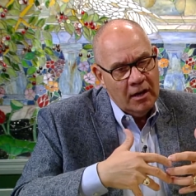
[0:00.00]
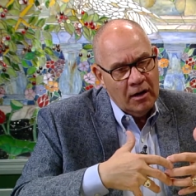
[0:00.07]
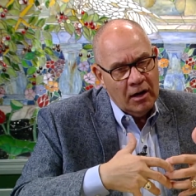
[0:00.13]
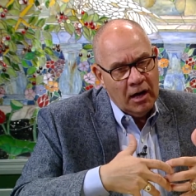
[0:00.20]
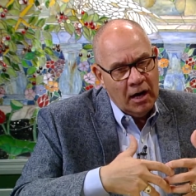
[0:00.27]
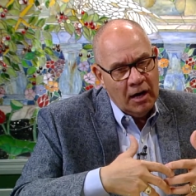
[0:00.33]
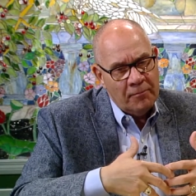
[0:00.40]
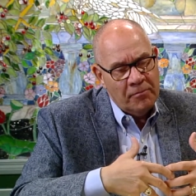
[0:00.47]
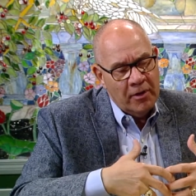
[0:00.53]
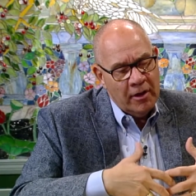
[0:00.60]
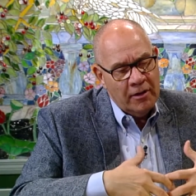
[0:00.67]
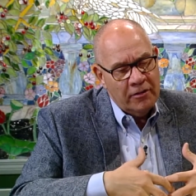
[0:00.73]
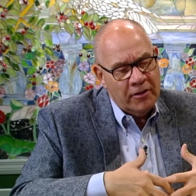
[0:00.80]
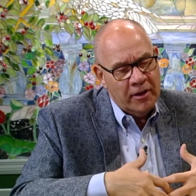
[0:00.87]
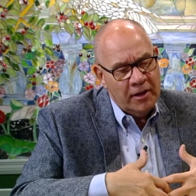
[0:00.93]
Um,
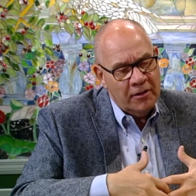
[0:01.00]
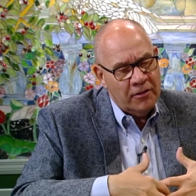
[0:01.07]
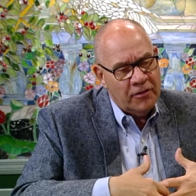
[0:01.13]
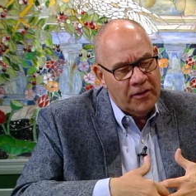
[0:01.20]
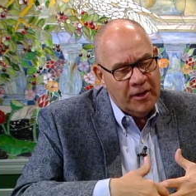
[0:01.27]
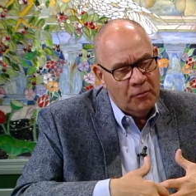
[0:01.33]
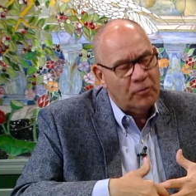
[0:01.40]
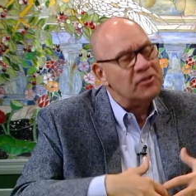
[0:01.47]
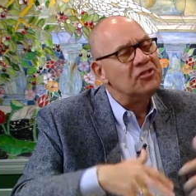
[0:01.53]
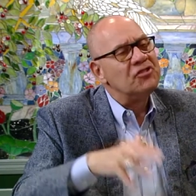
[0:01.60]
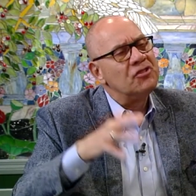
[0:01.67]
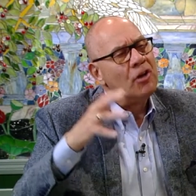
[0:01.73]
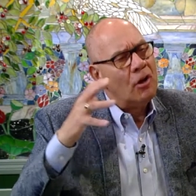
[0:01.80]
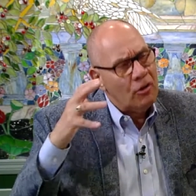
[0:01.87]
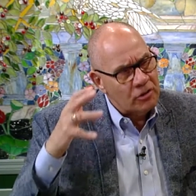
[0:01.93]
the the
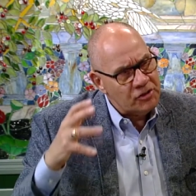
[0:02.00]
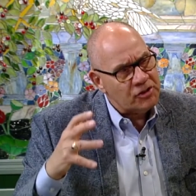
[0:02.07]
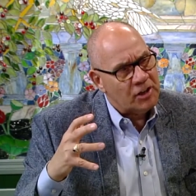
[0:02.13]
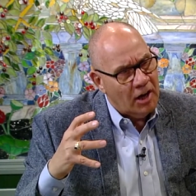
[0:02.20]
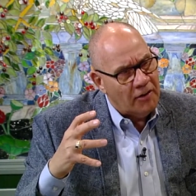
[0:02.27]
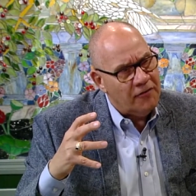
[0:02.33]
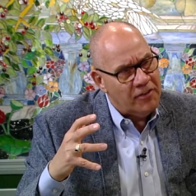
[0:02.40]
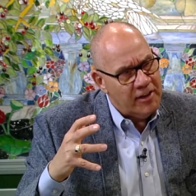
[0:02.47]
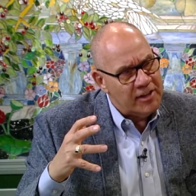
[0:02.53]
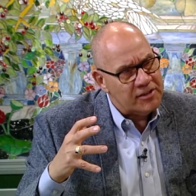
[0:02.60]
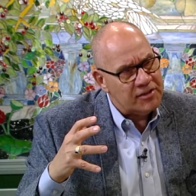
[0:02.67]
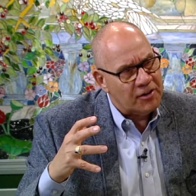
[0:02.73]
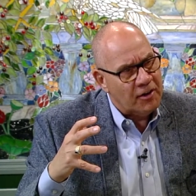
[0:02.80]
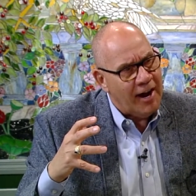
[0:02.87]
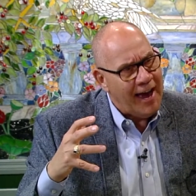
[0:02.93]
results of this
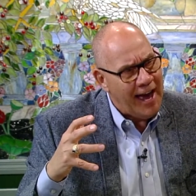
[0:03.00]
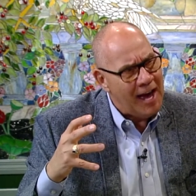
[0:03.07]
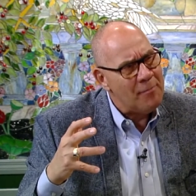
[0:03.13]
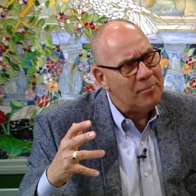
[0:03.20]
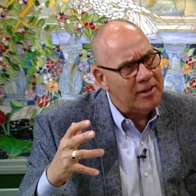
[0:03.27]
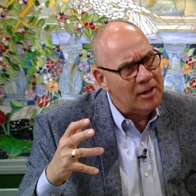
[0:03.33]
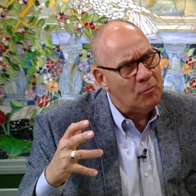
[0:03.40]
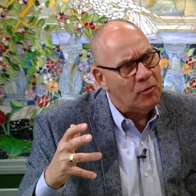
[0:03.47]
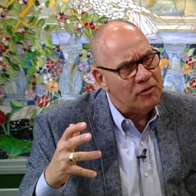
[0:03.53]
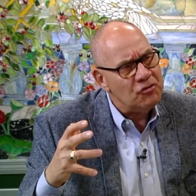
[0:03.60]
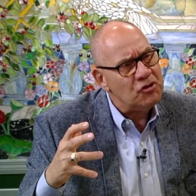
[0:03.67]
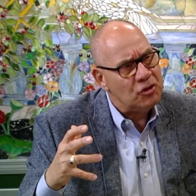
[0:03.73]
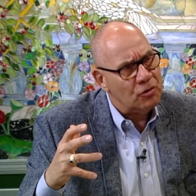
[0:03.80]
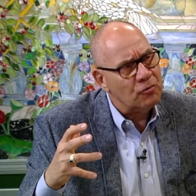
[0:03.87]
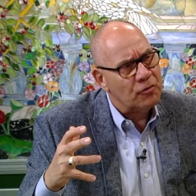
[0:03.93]
that are happening with
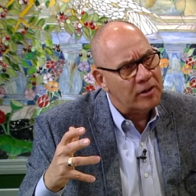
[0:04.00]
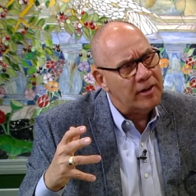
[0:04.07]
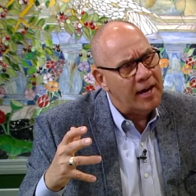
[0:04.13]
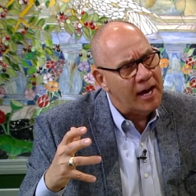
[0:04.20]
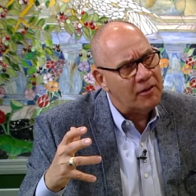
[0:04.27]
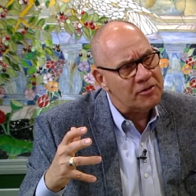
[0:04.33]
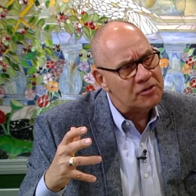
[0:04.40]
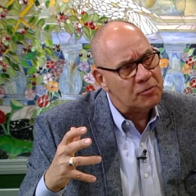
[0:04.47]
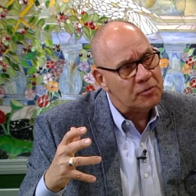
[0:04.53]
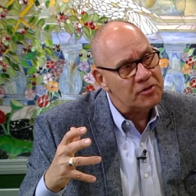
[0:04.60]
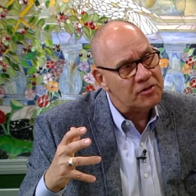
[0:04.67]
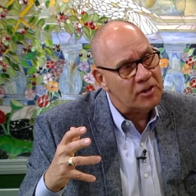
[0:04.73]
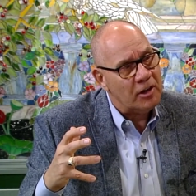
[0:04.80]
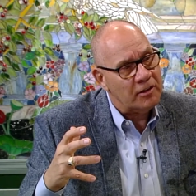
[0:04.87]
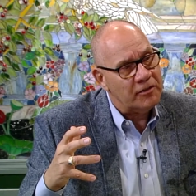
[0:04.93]
children now as a
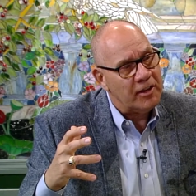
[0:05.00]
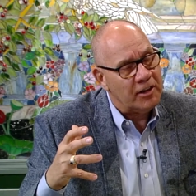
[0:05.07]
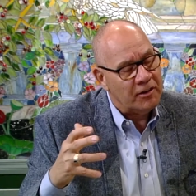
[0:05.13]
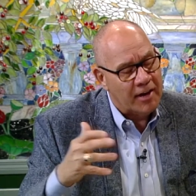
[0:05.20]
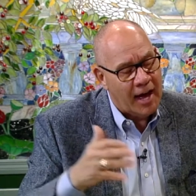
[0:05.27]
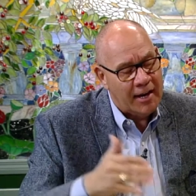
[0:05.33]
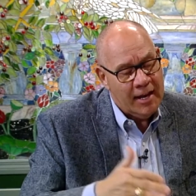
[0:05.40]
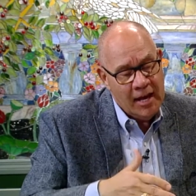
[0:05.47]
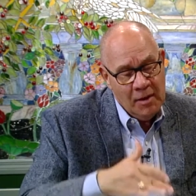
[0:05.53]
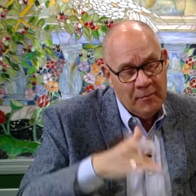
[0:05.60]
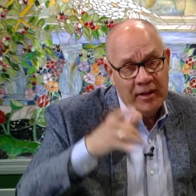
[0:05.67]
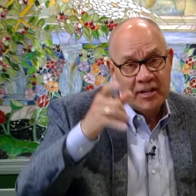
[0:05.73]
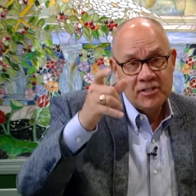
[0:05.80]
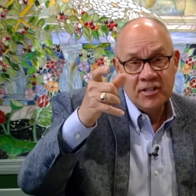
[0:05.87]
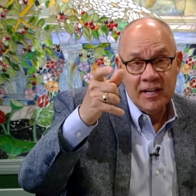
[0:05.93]
result that are not?
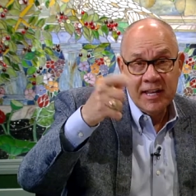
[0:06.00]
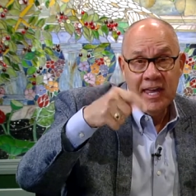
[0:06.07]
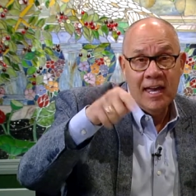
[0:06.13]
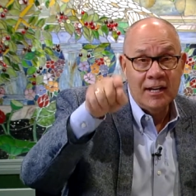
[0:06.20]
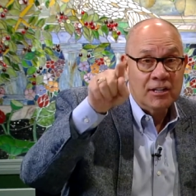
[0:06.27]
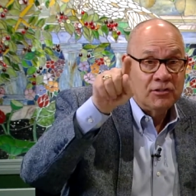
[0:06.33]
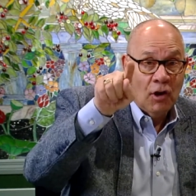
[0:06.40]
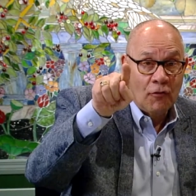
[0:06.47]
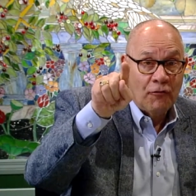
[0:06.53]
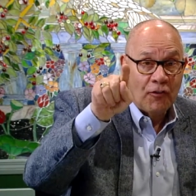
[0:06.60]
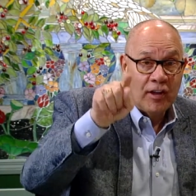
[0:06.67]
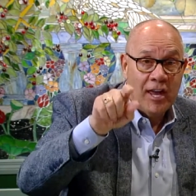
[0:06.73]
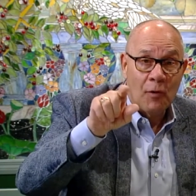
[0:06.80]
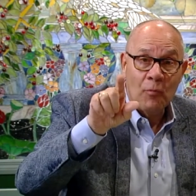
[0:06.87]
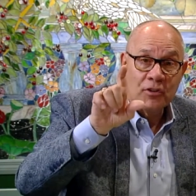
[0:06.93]
Because again, don't
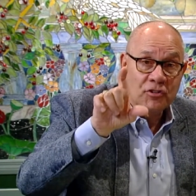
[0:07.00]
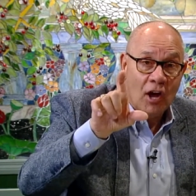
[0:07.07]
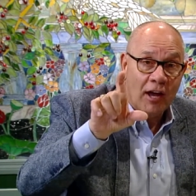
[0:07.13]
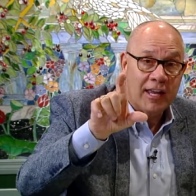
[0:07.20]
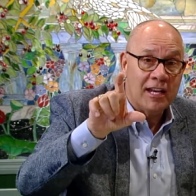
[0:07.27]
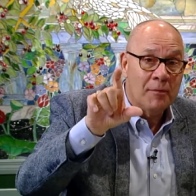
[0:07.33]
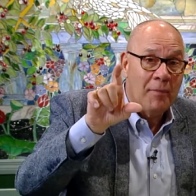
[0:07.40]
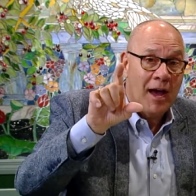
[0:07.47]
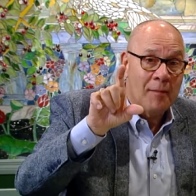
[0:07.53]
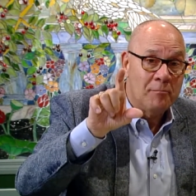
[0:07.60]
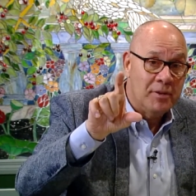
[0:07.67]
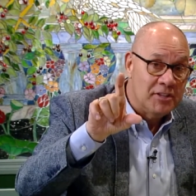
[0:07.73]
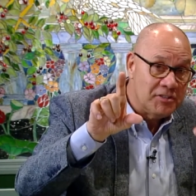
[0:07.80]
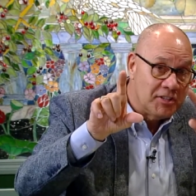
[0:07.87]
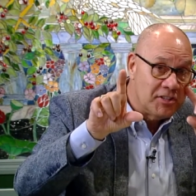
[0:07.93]
forget, we're talking about
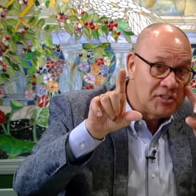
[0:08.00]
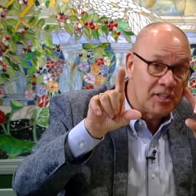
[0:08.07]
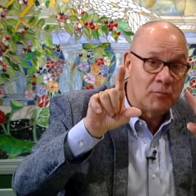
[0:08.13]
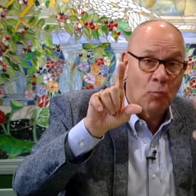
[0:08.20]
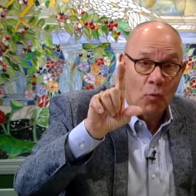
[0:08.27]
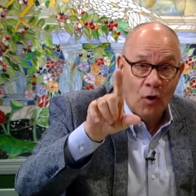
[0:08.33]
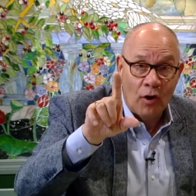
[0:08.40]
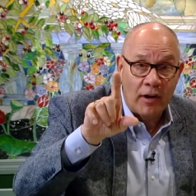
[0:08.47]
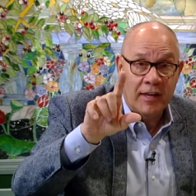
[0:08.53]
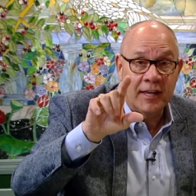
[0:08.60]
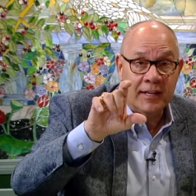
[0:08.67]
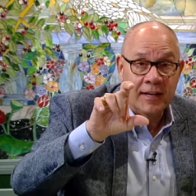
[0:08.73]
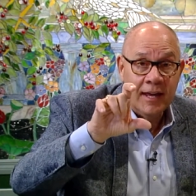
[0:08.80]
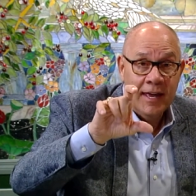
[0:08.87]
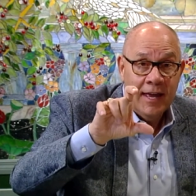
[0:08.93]
business and work and